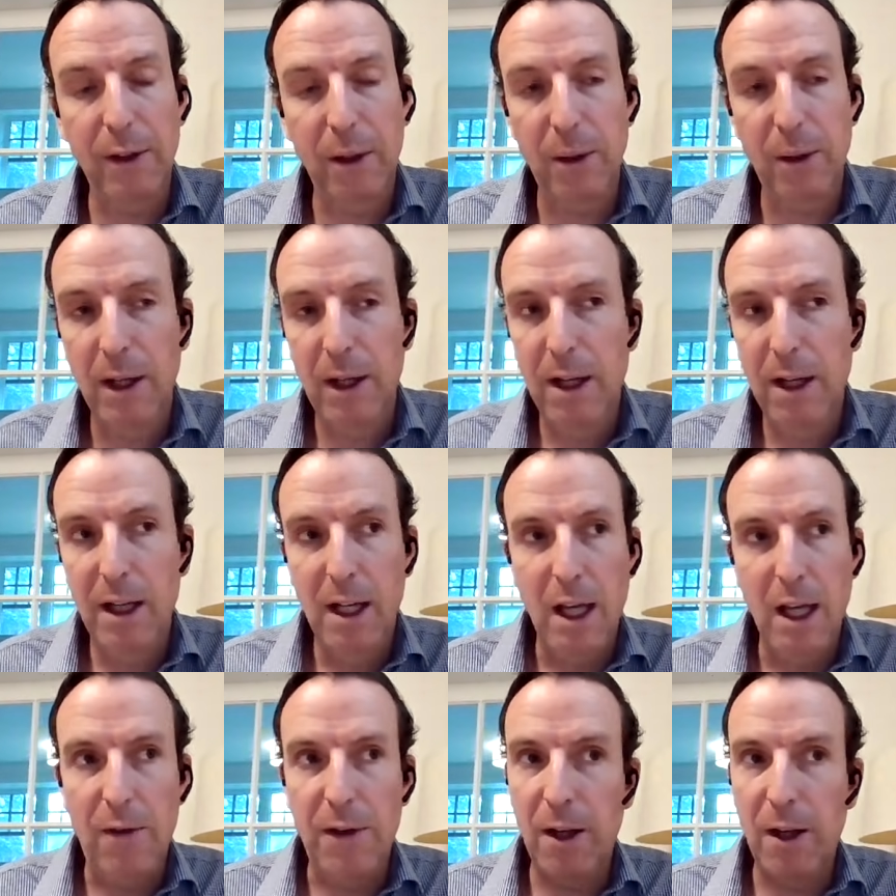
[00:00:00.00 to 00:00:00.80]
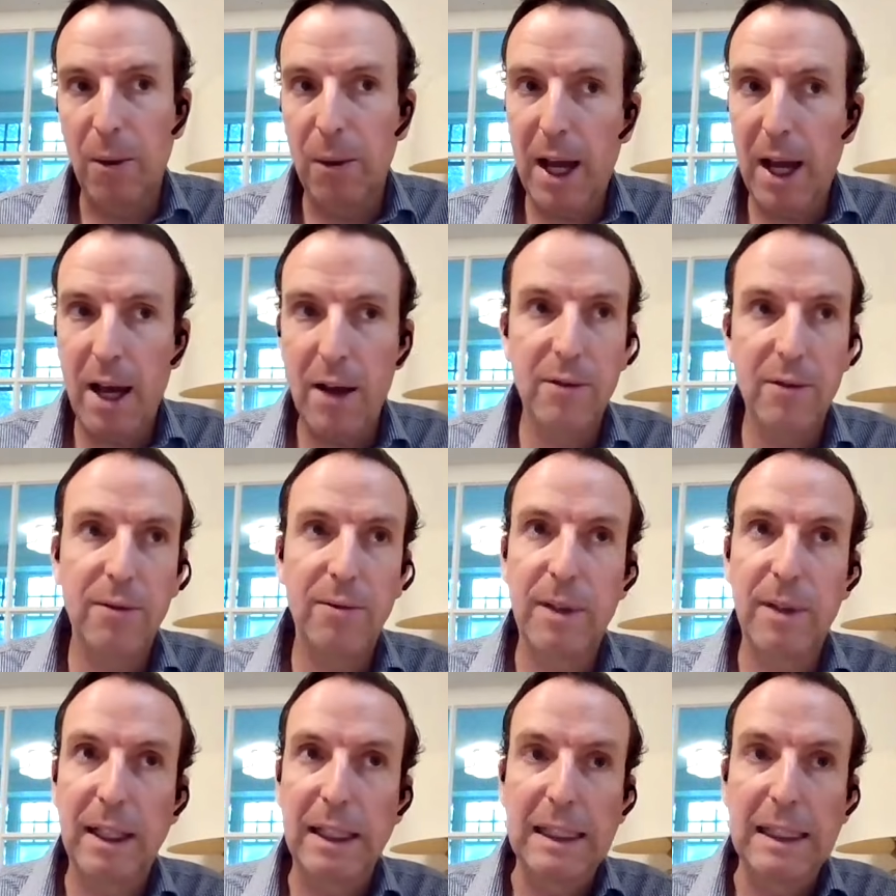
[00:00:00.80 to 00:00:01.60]
So if you don't
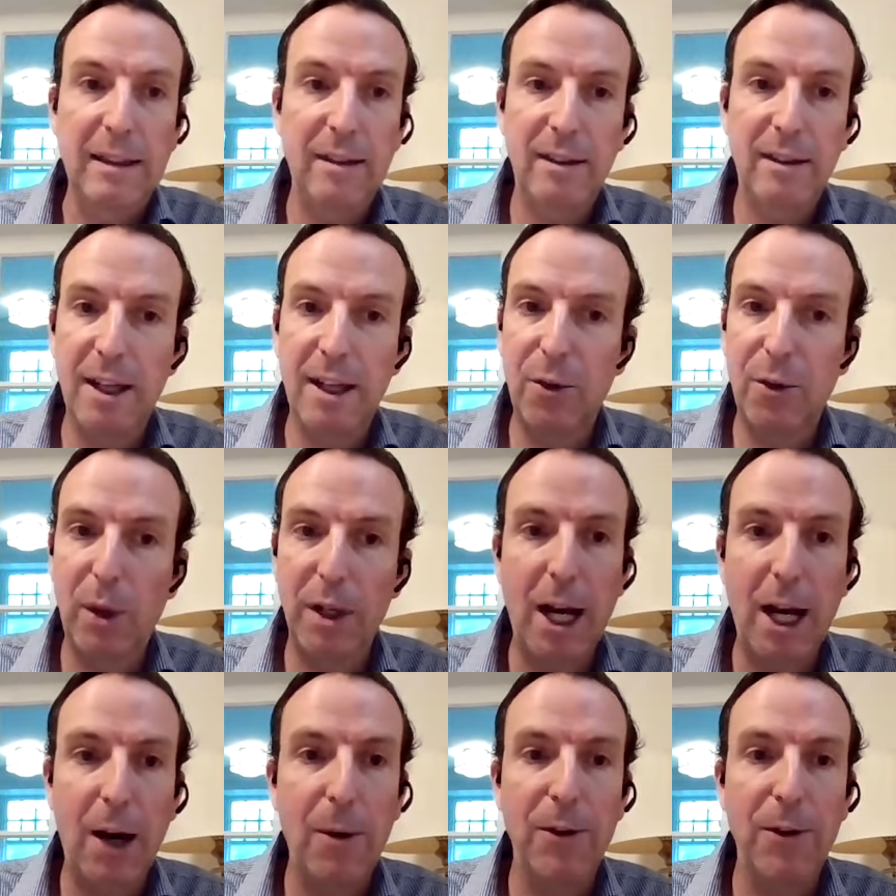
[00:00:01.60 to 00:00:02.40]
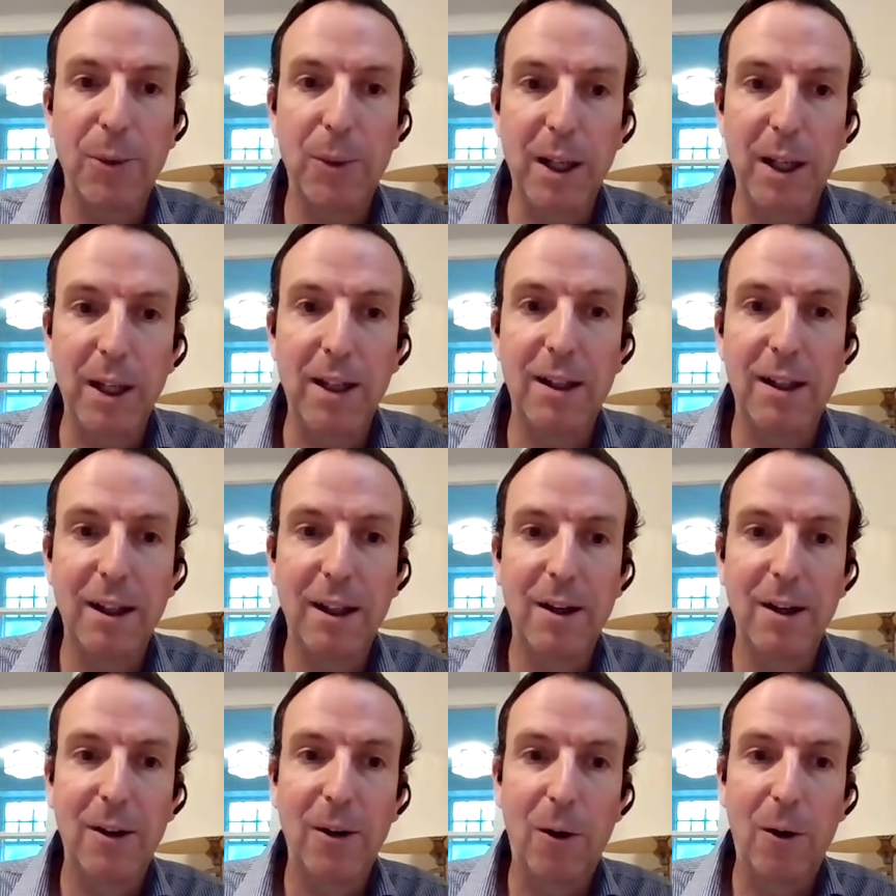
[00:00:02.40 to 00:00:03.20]
have at least 10 20 hours a week
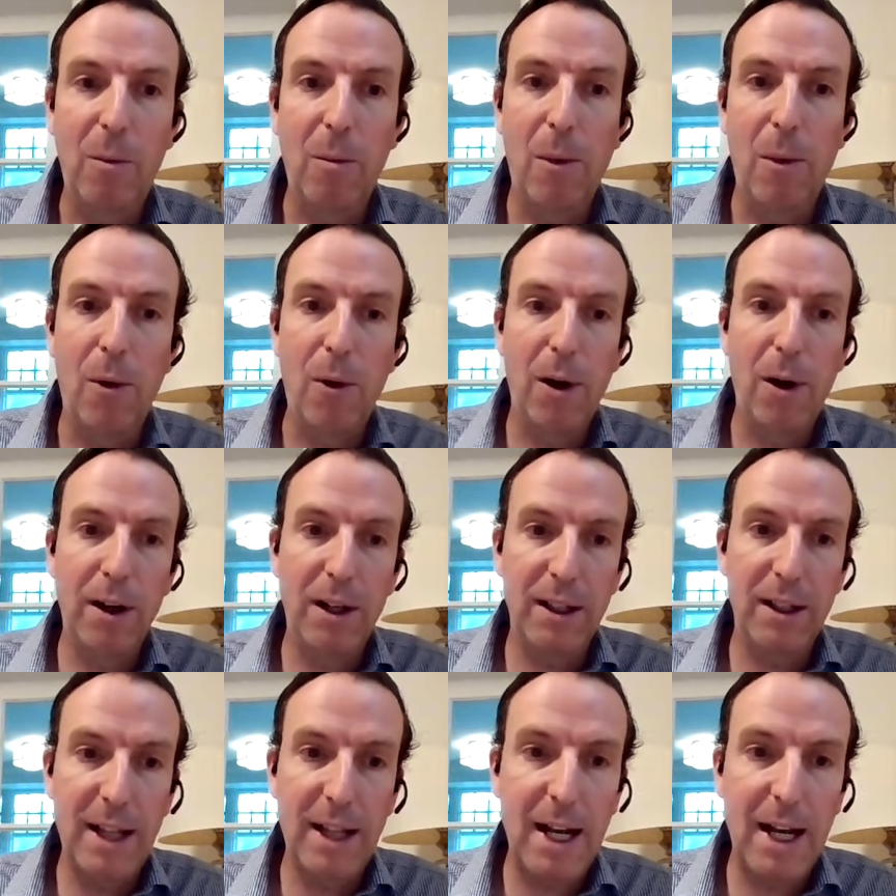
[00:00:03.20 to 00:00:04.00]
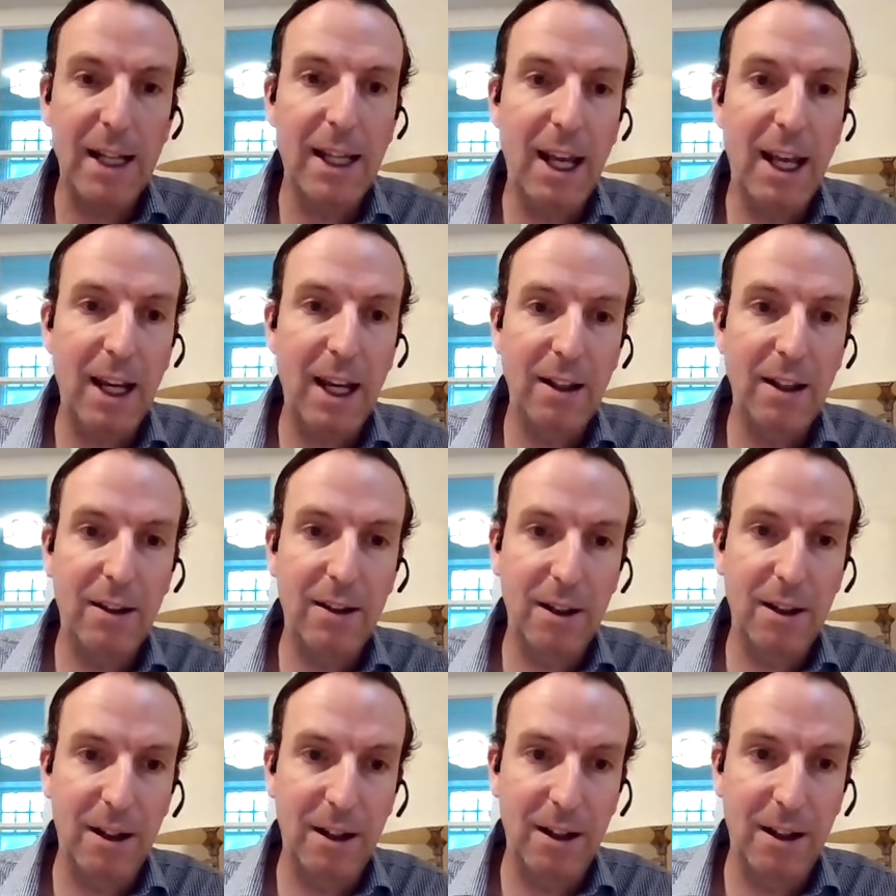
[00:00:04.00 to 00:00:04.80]
or more to dedicate
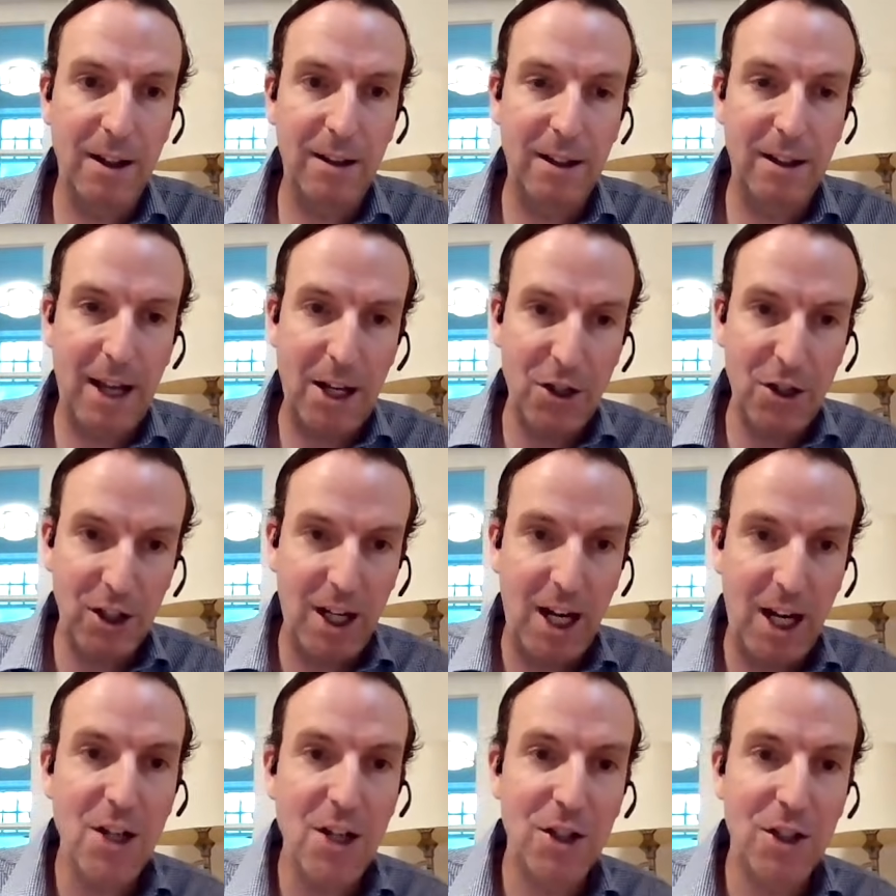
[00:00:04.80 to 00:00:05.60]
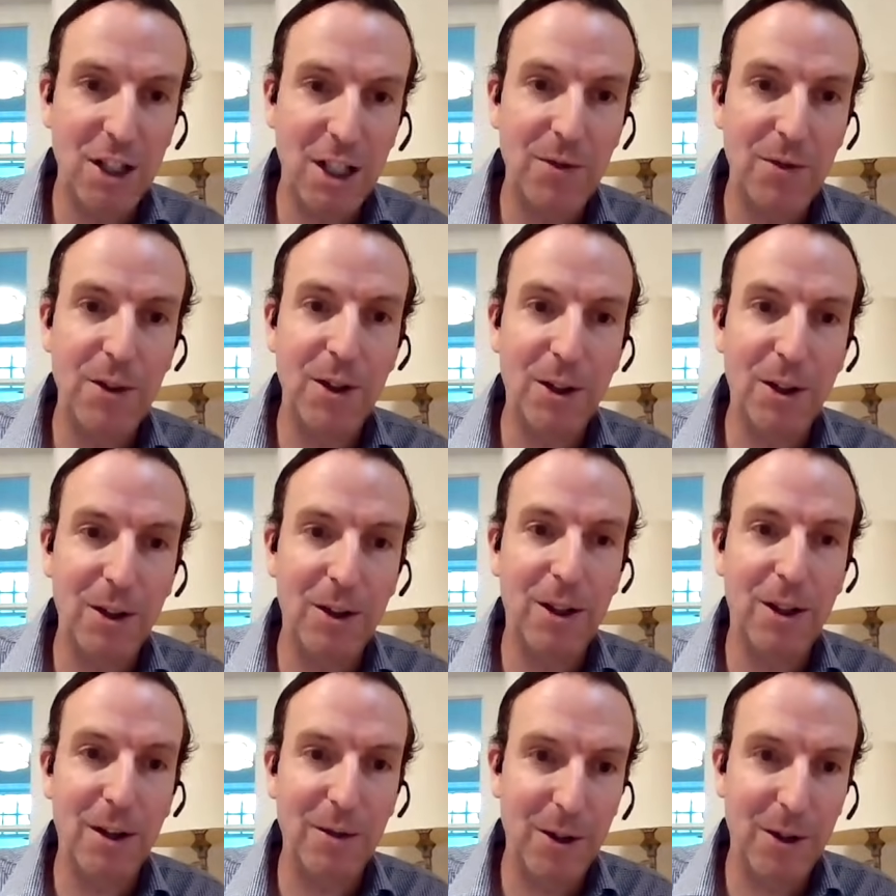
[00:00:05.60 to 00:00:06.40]
to the the education of
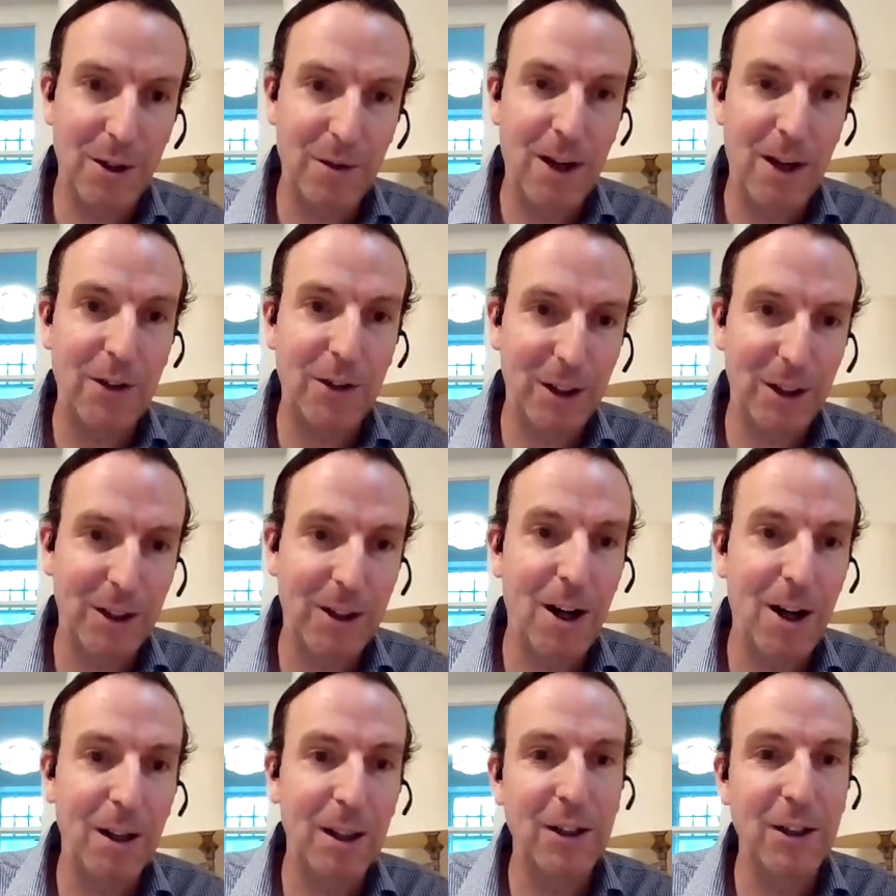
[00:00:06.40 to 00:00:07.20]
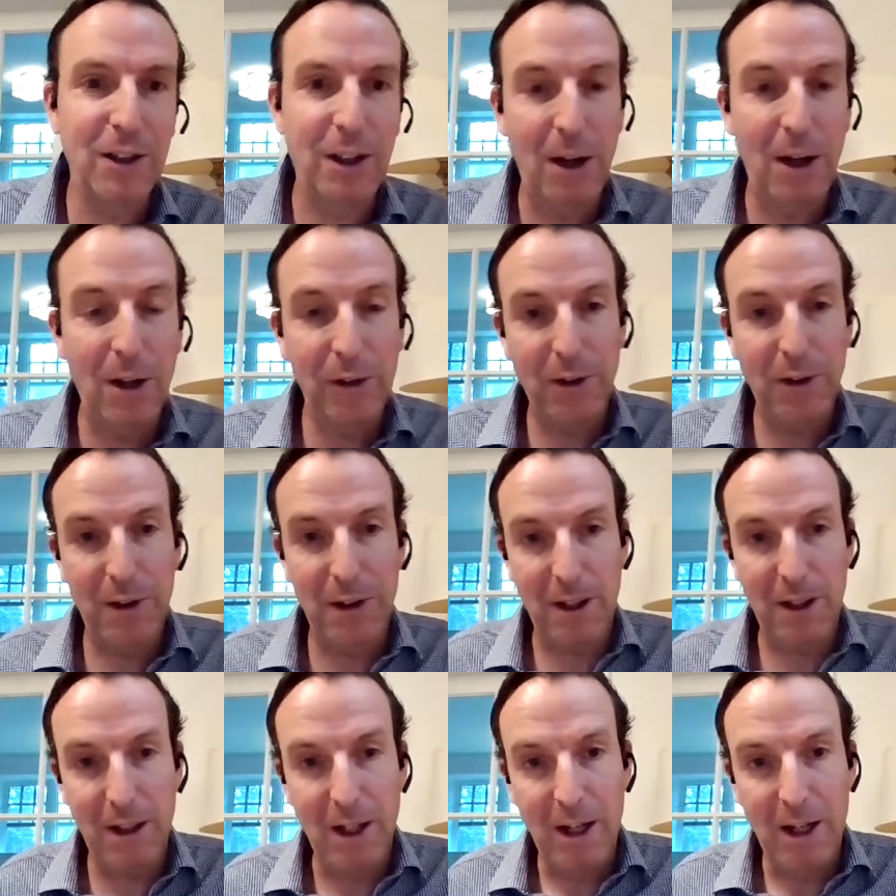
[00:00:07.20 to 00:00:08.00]
your of your investing knowledge and also
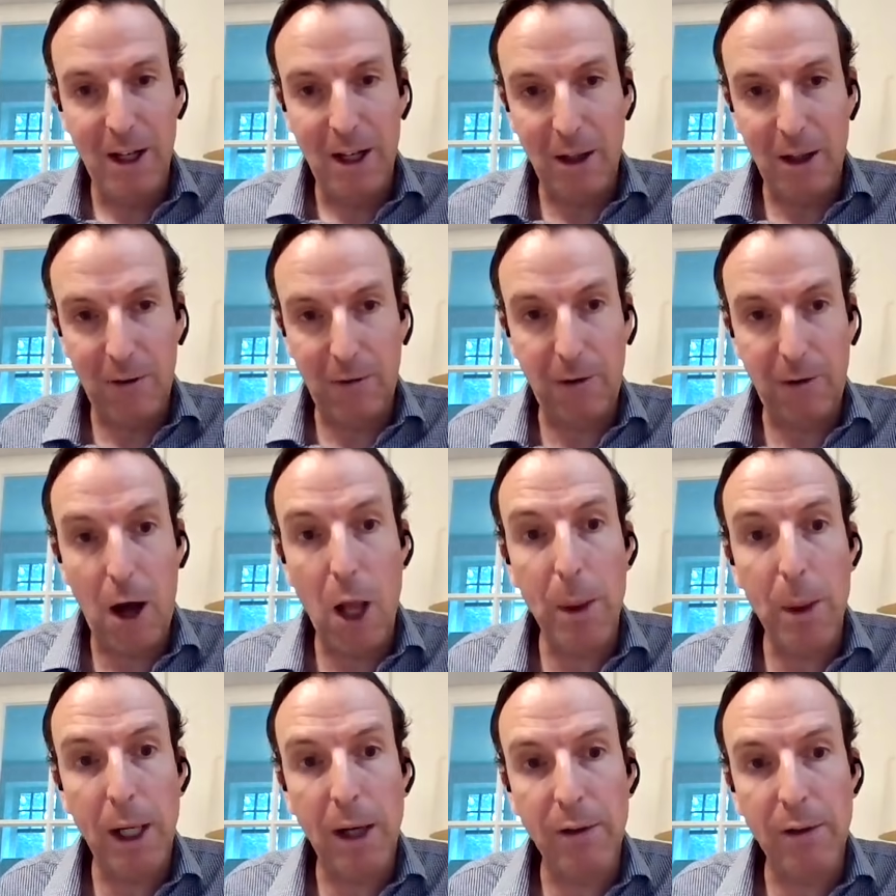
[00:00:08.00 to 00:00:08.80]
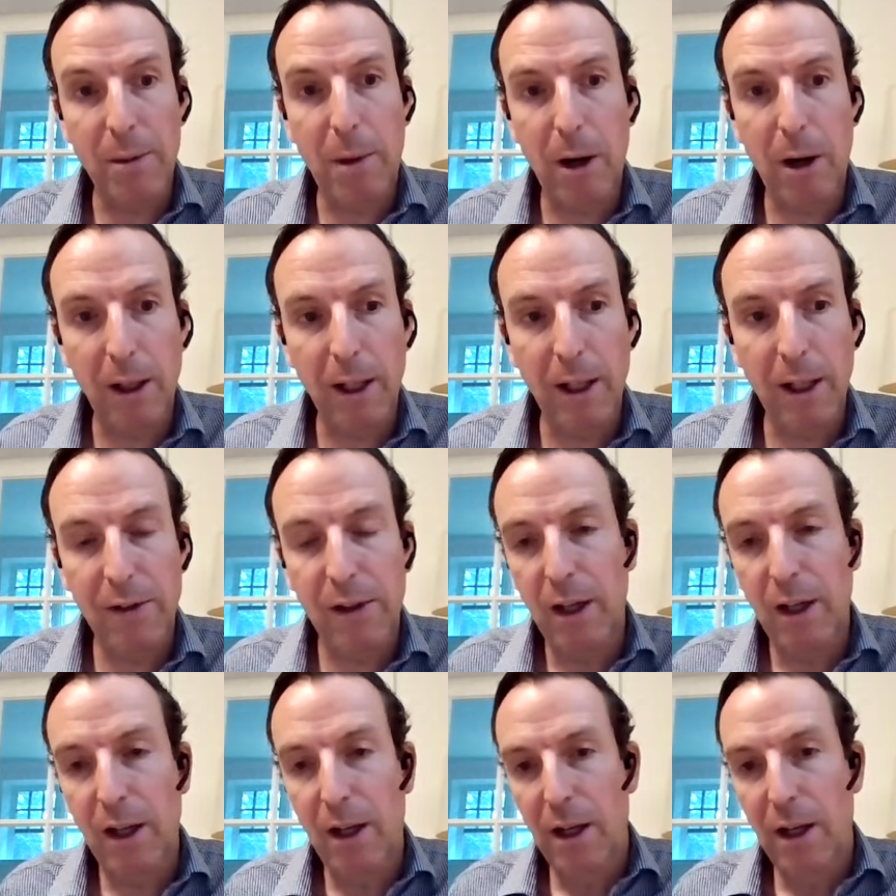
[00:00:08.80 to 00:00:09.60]
the the following of the
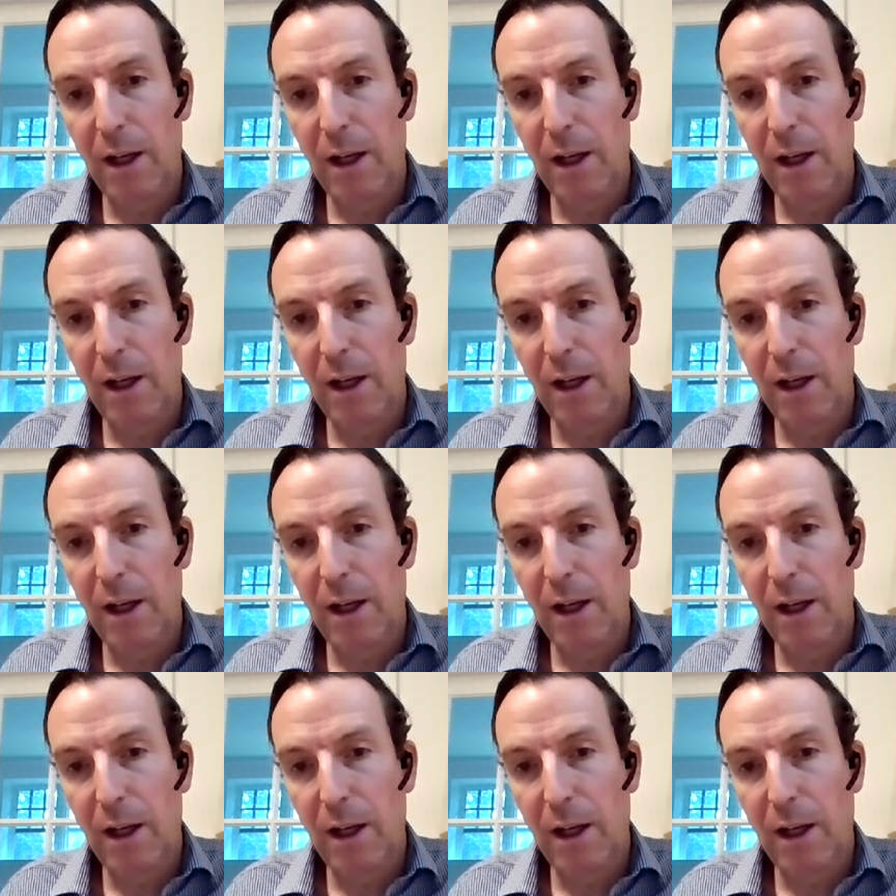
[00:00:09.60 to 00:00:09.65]
markets